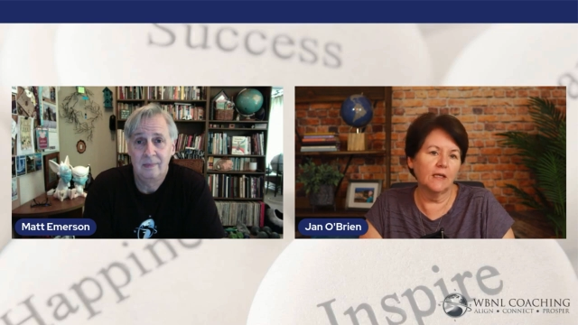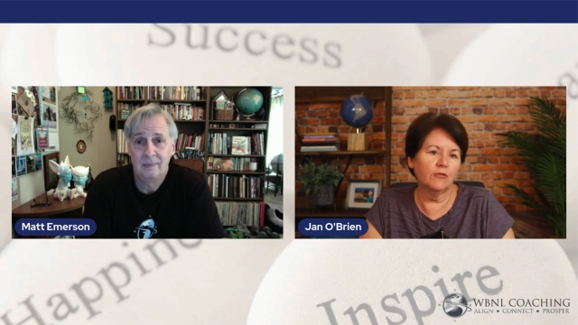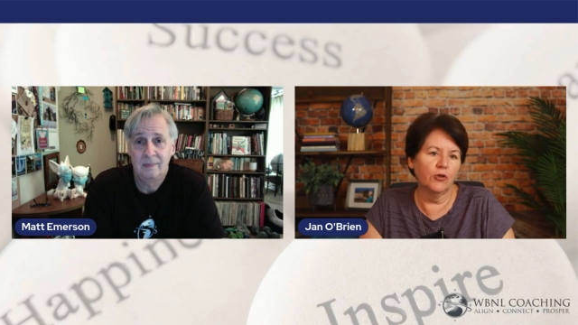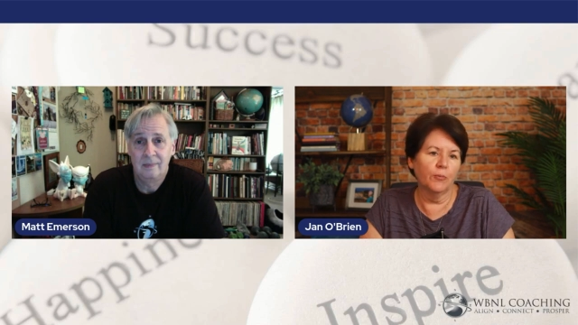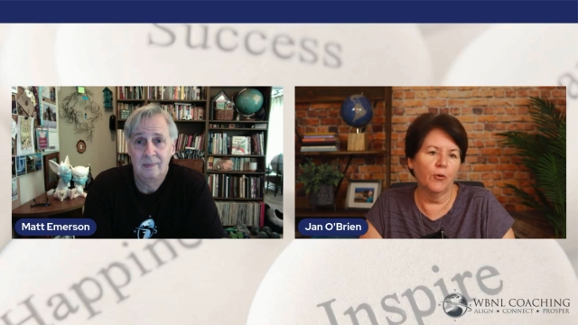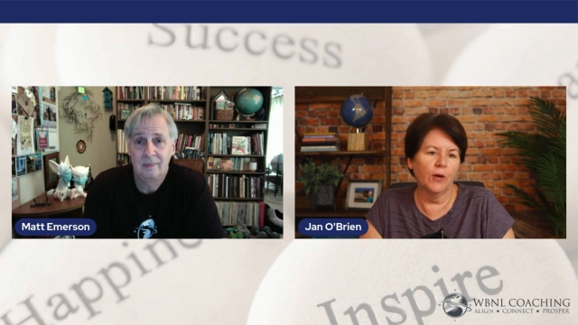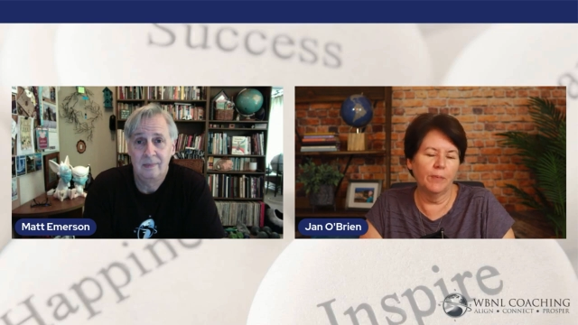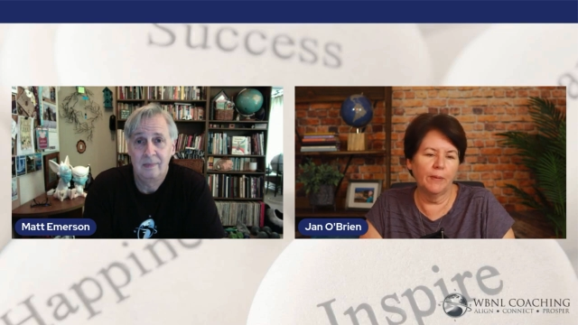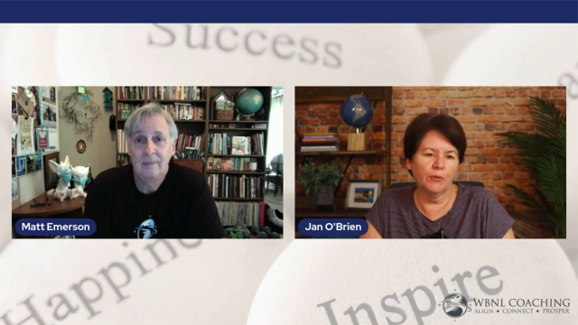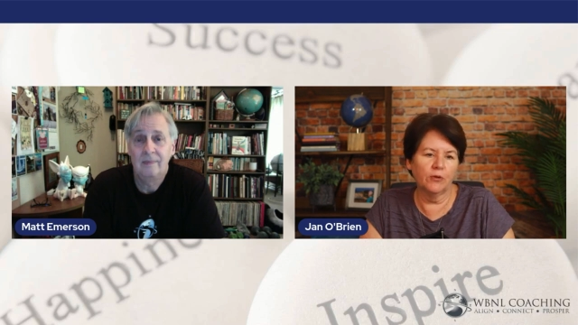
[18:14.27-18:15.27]
Speaker 1: to your point,
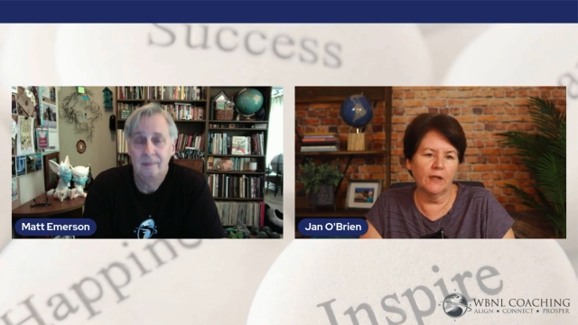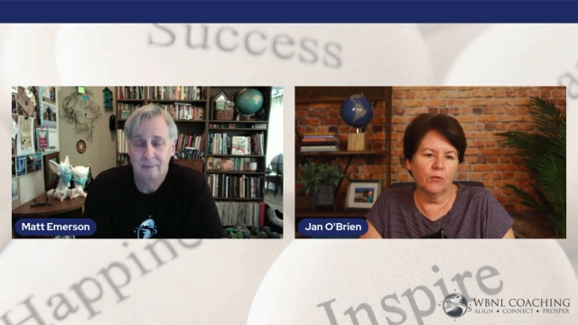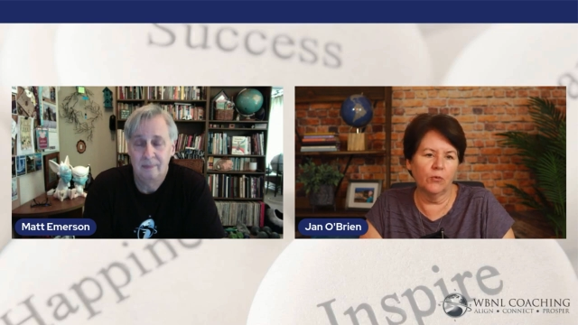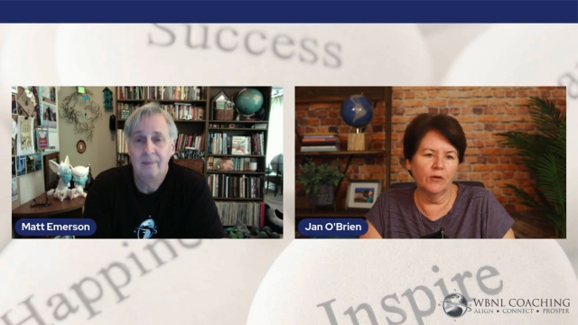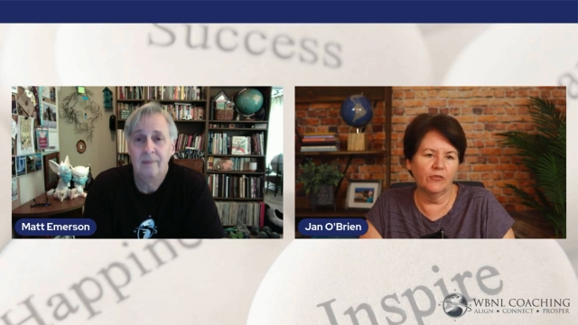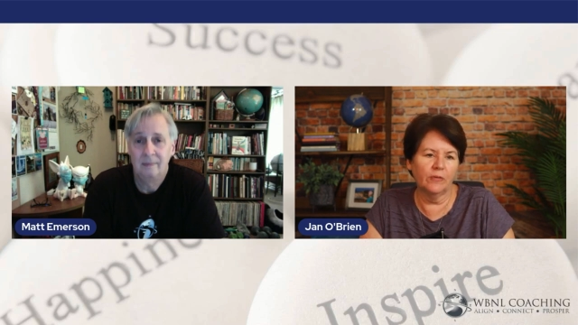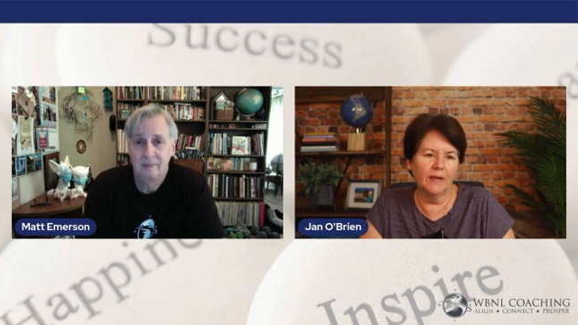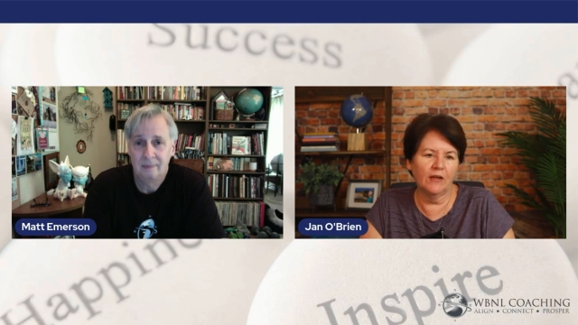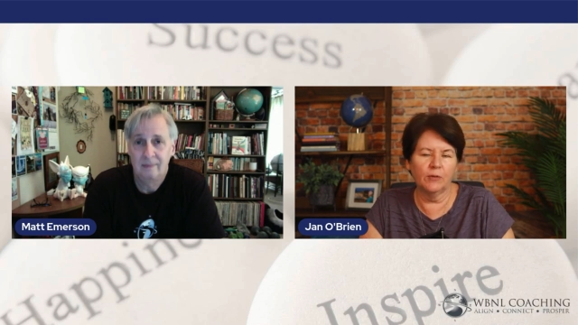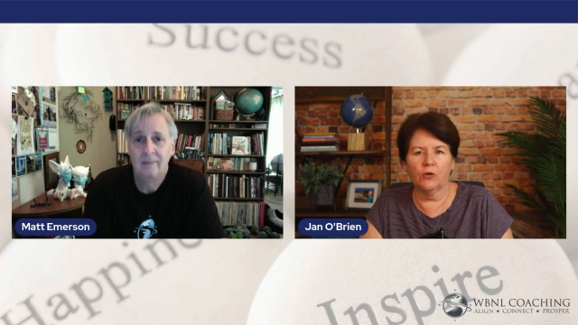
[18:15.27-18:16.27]
people are like, well, what if somebody asks
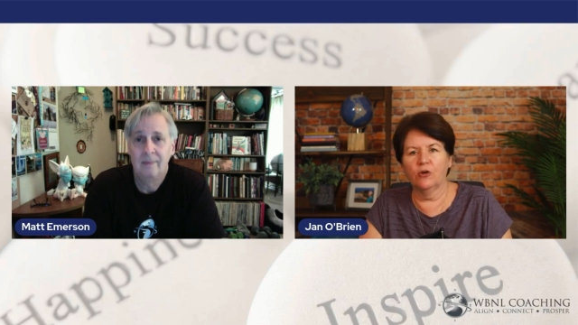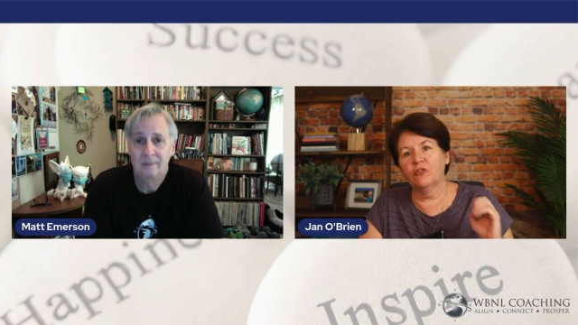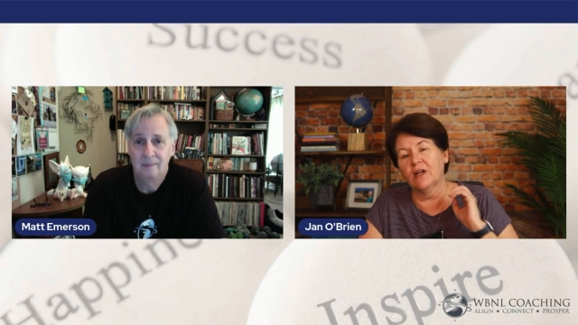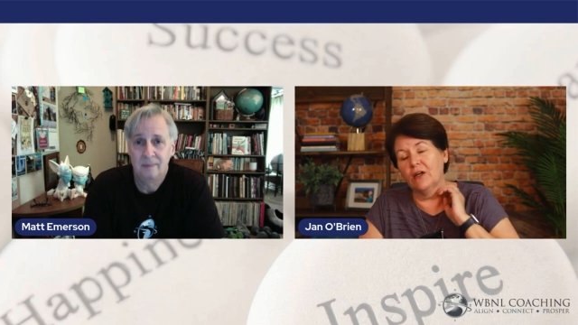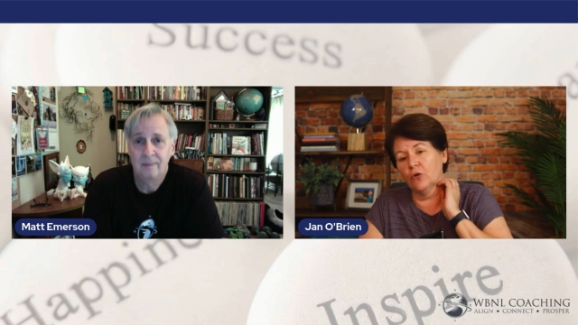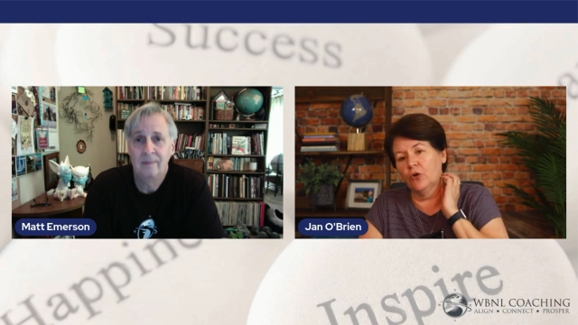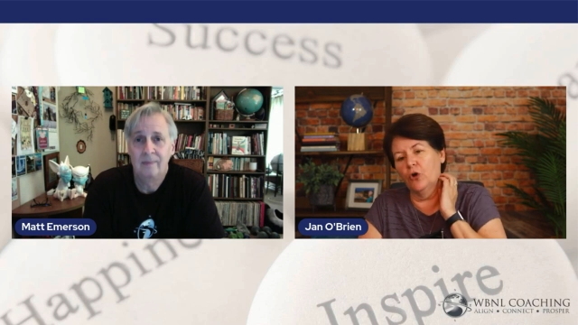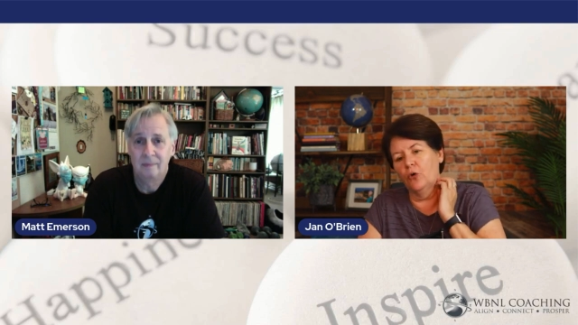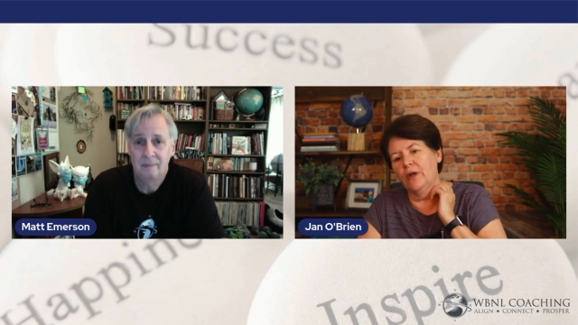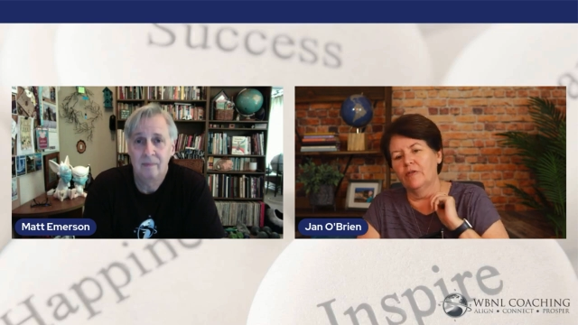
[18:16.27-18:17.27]
me a question, I don't know
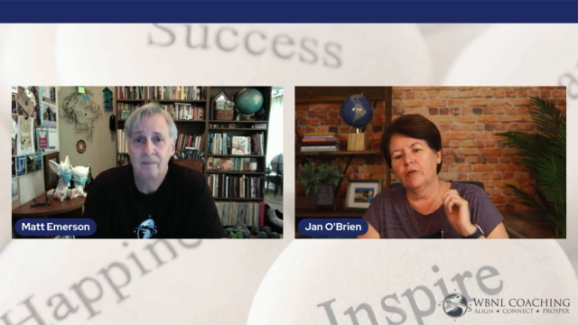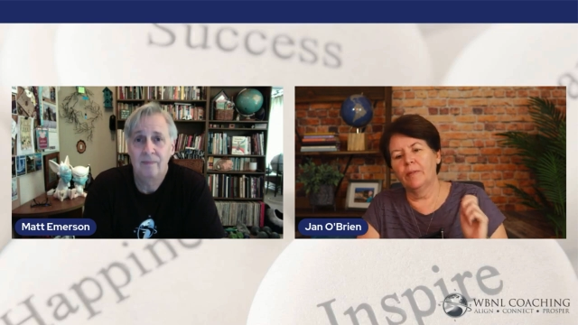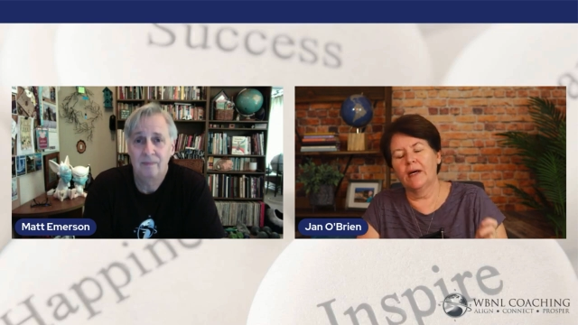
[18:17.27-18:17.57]
enough about it,